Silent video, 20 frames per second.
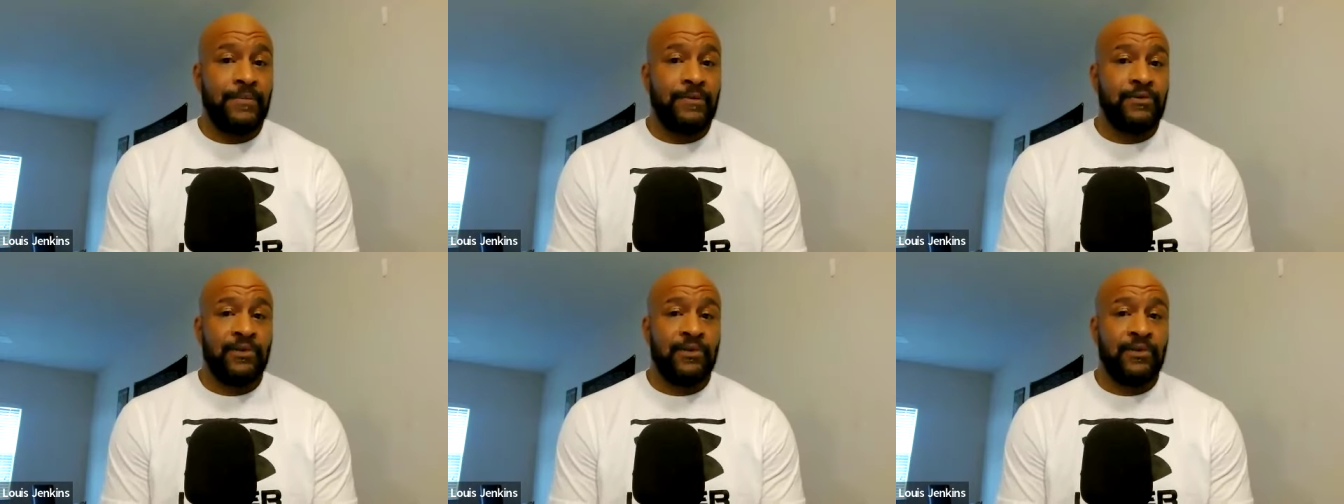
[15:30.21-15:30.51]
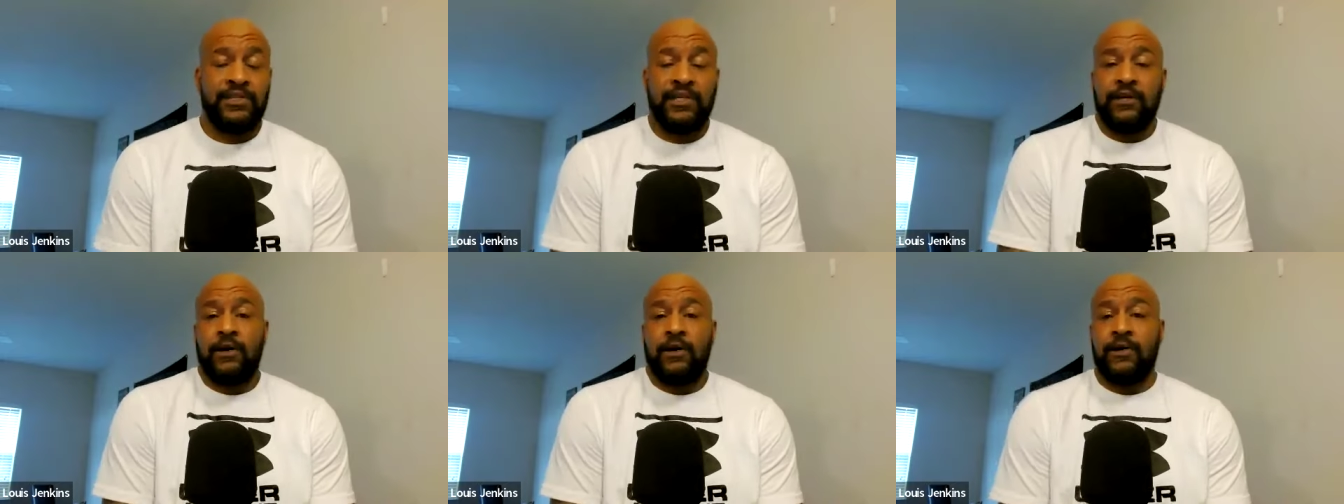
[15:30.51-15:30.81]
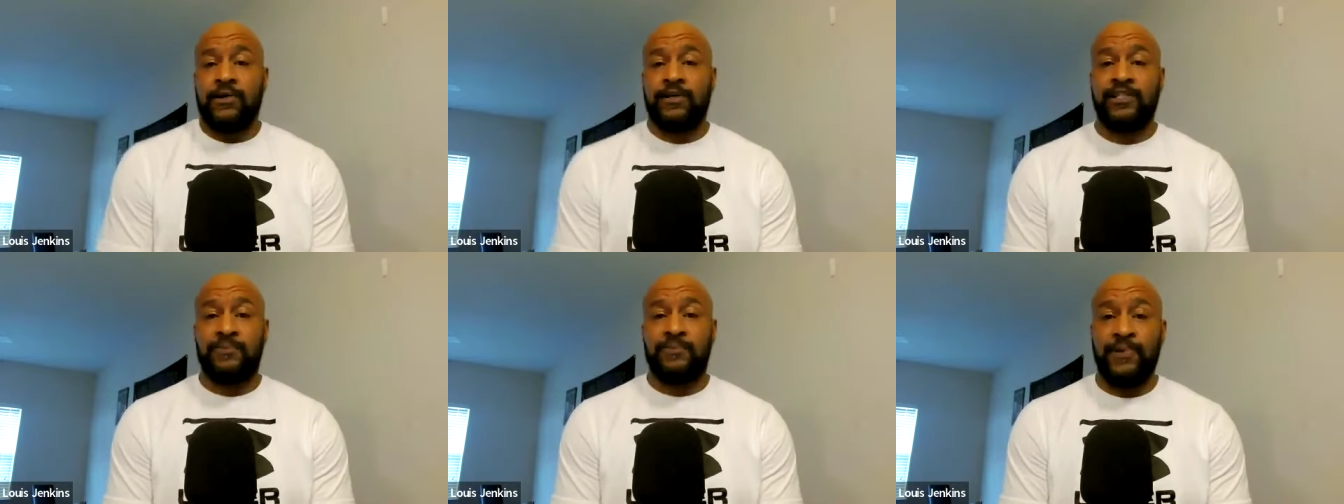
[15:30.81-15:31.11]
So she
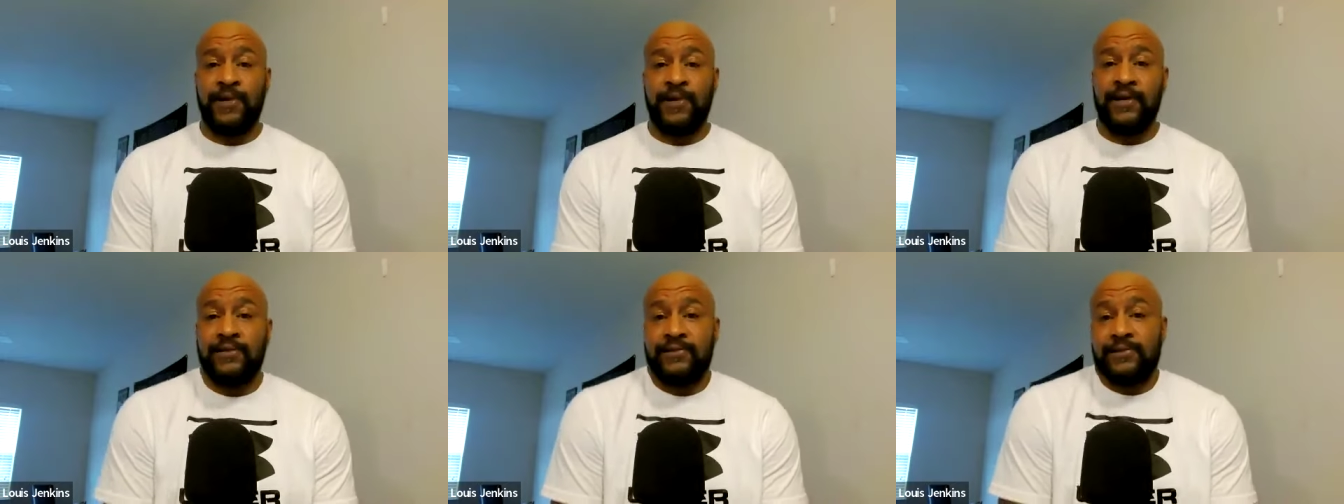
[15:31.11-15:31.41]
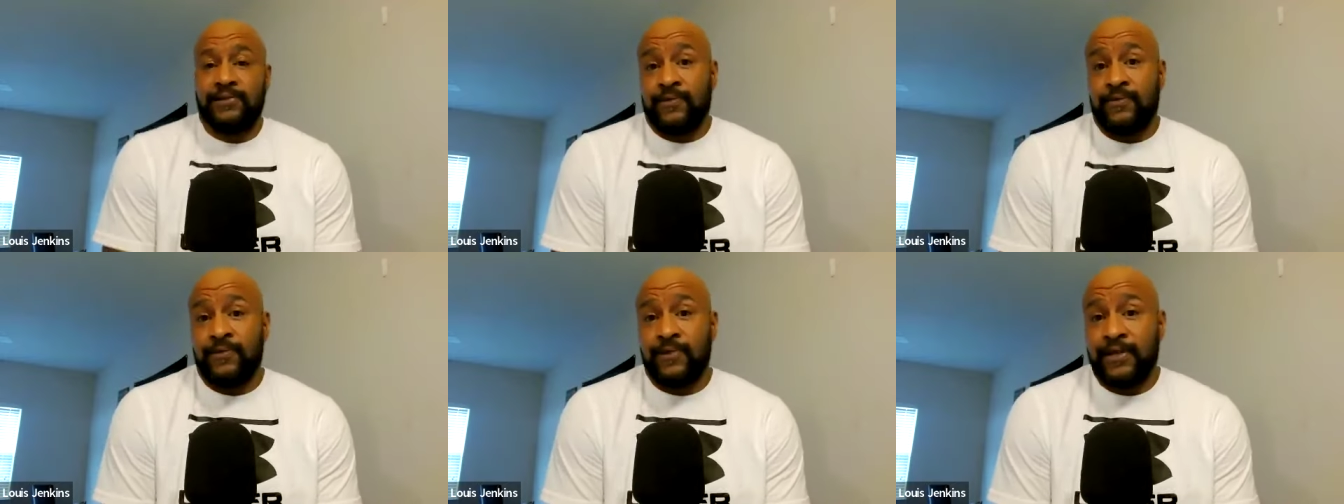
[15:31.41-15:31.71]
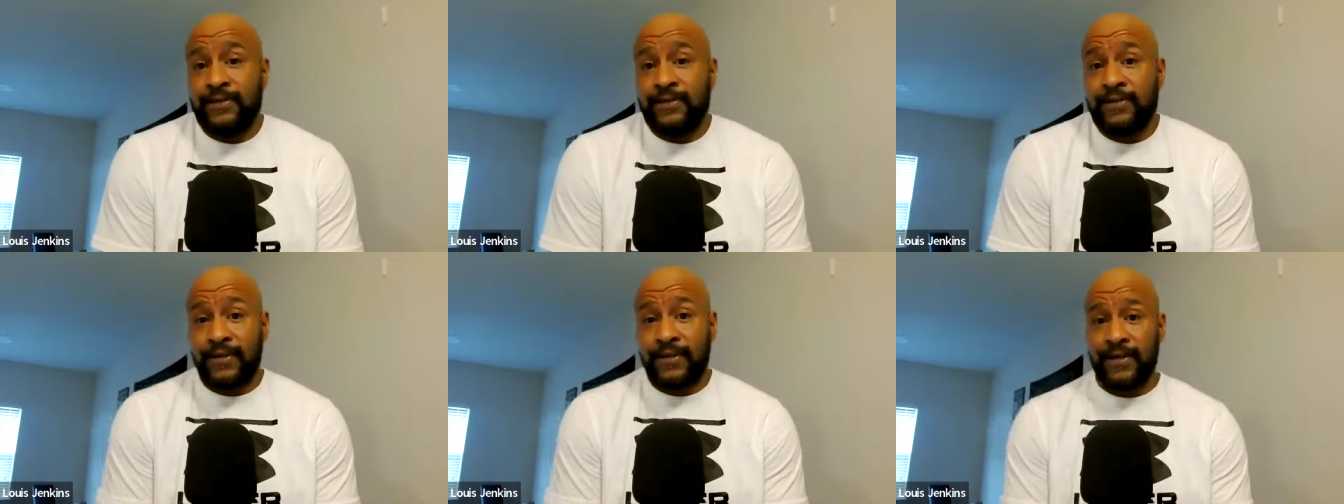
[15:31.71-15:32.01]
already experienced
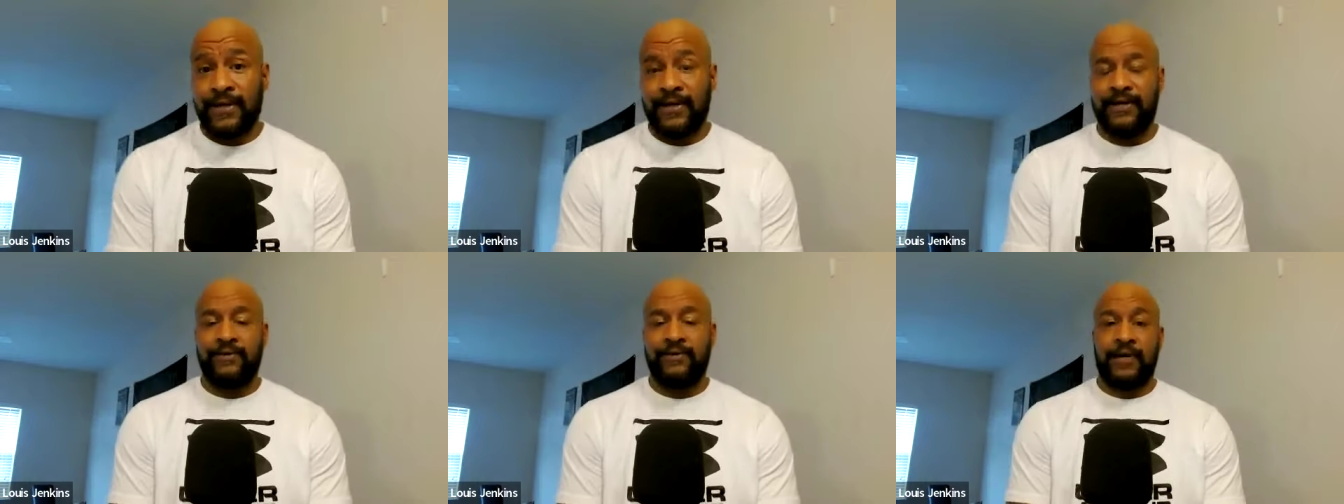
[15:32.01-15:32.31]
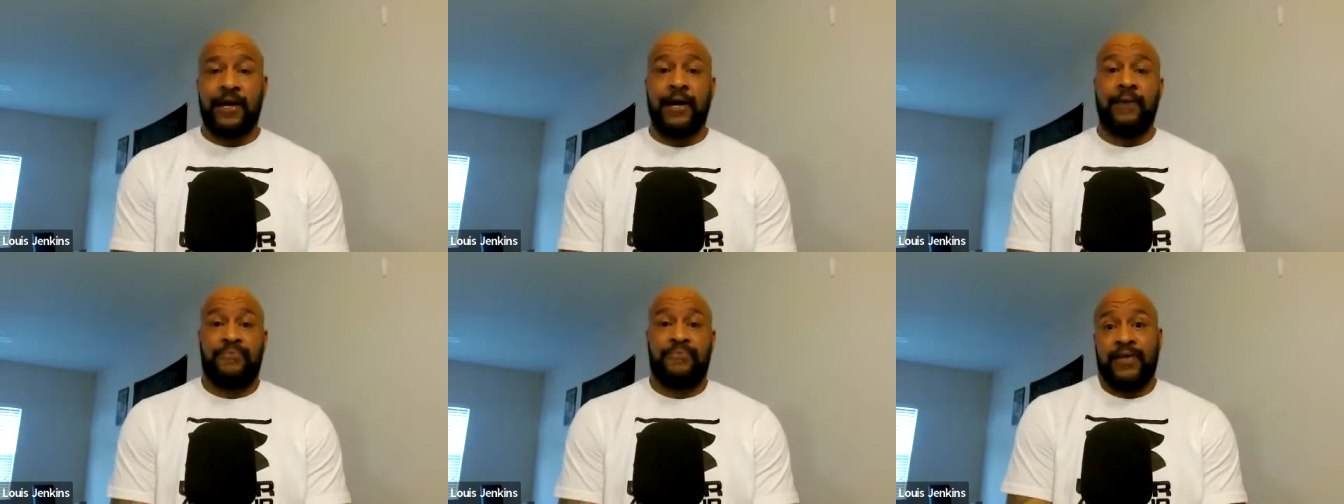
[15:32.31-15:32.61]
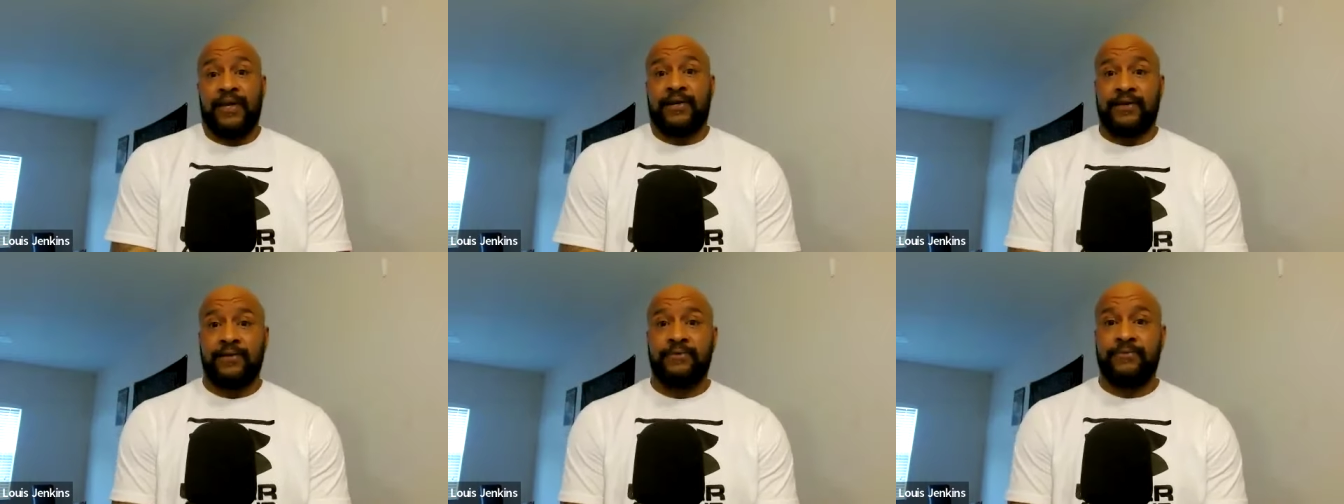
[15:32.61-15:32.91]
already. All right. I
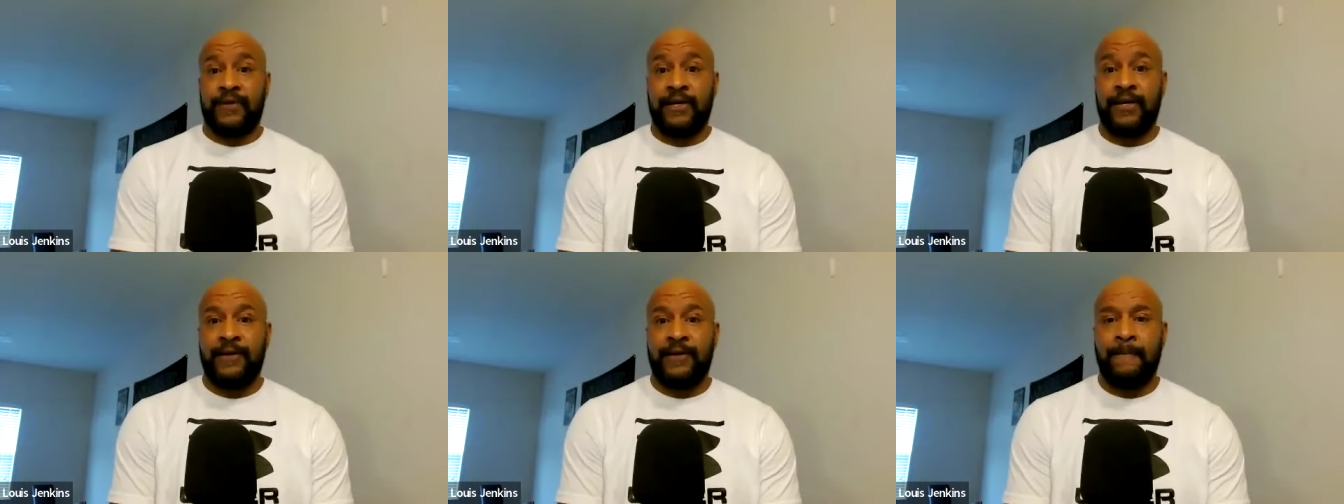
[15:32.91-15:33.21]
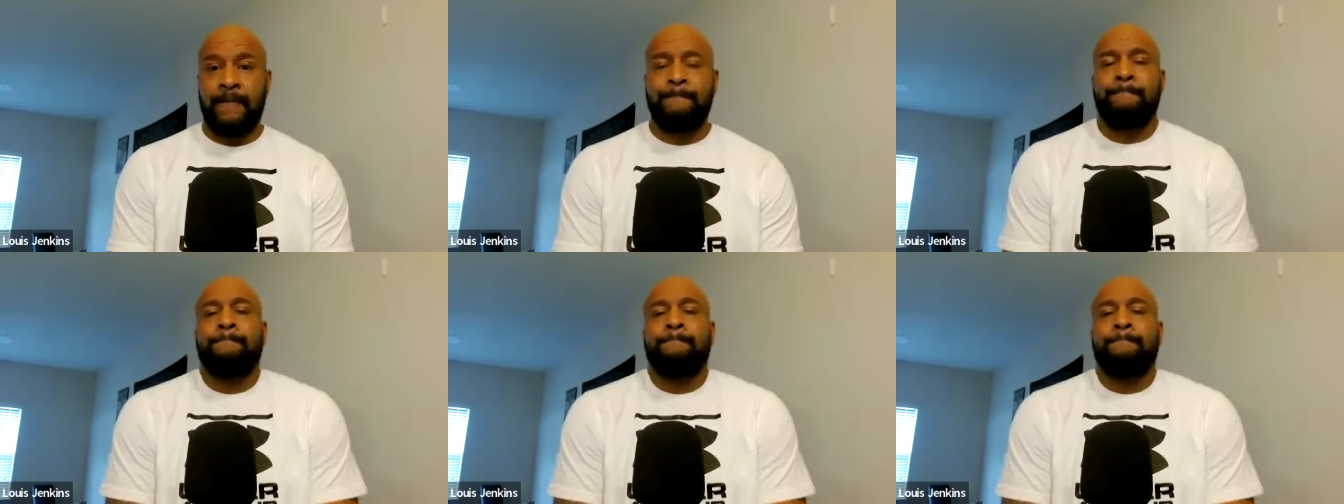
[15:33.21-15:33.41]
think, right?